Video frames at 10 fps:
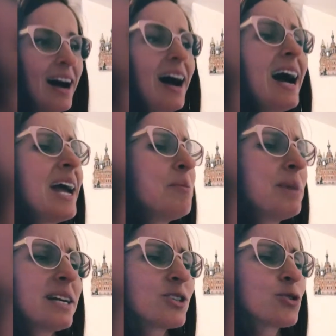I'm
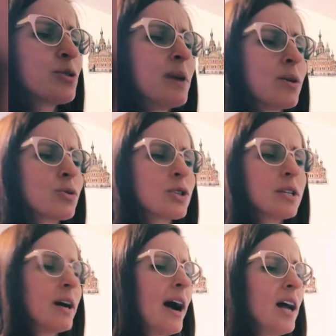Maestro Mouse.
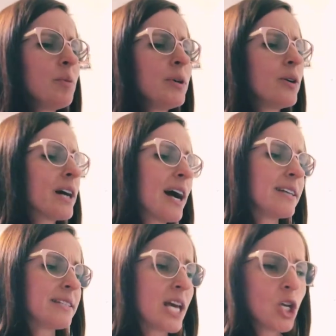I'll be your guide.